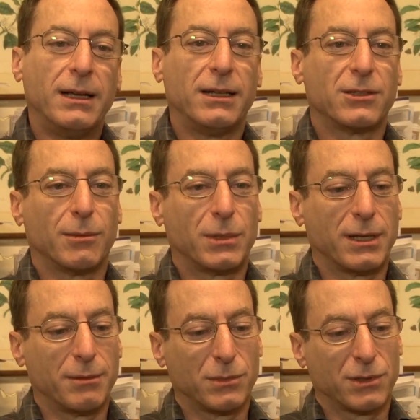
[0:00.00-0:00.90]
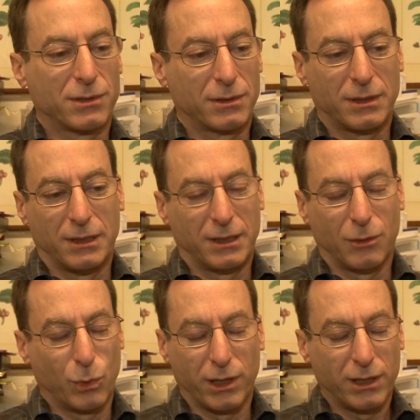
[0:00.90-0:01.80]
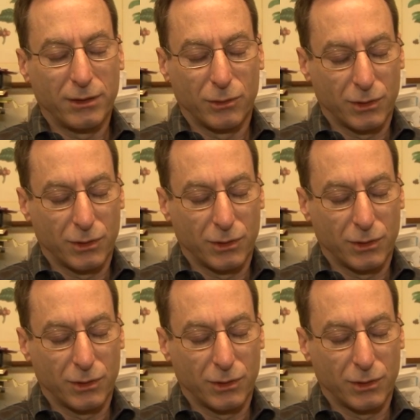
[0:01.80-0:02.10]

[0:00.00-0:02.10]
and sometimes we